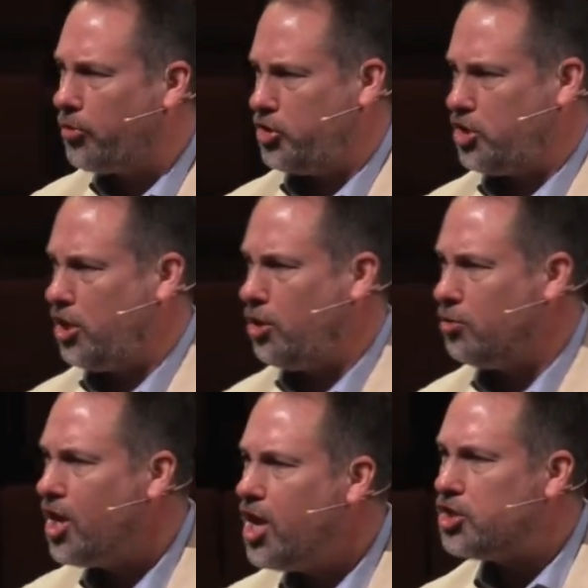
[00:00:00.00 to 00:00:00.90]
that she
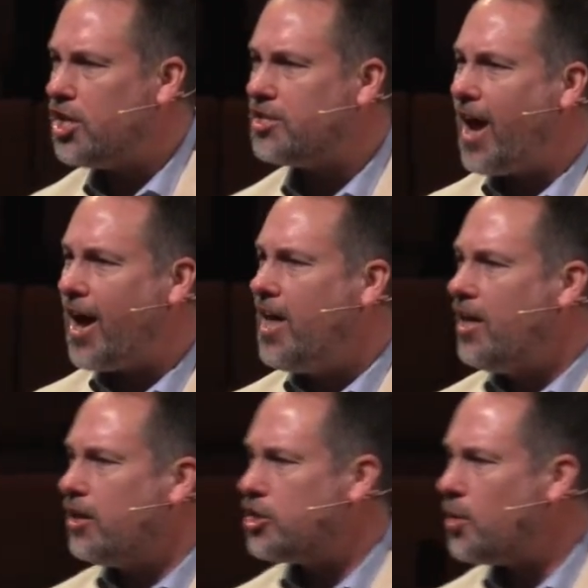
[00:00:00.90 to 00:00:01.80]
used. She's not,
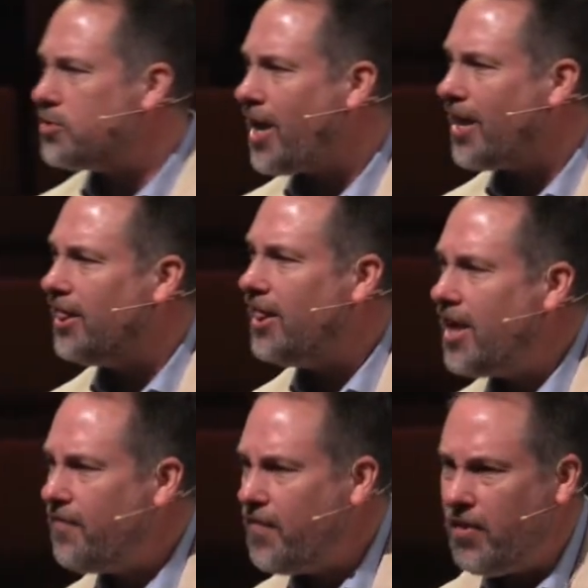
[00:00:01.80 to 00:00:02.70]
she was not
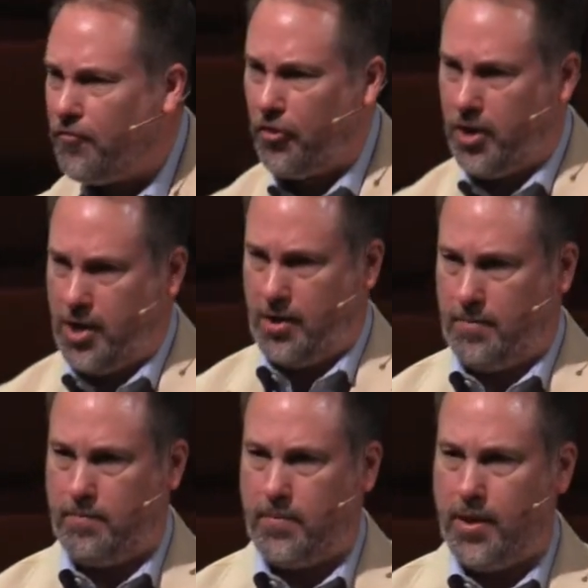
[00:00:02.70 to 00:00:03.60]
living for
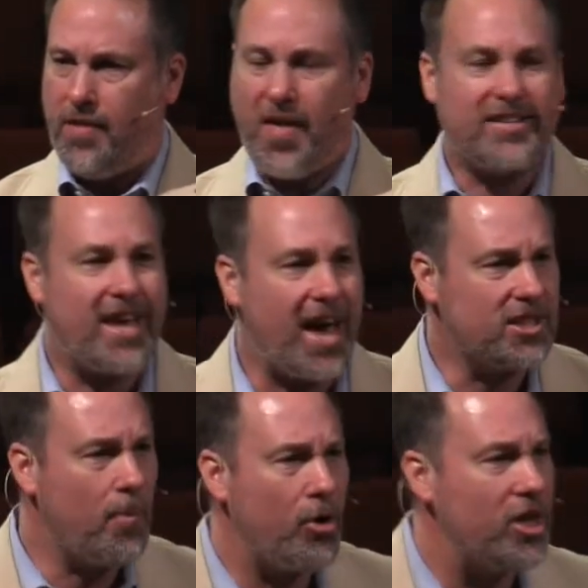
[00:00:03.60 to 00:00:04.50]
him. That testimony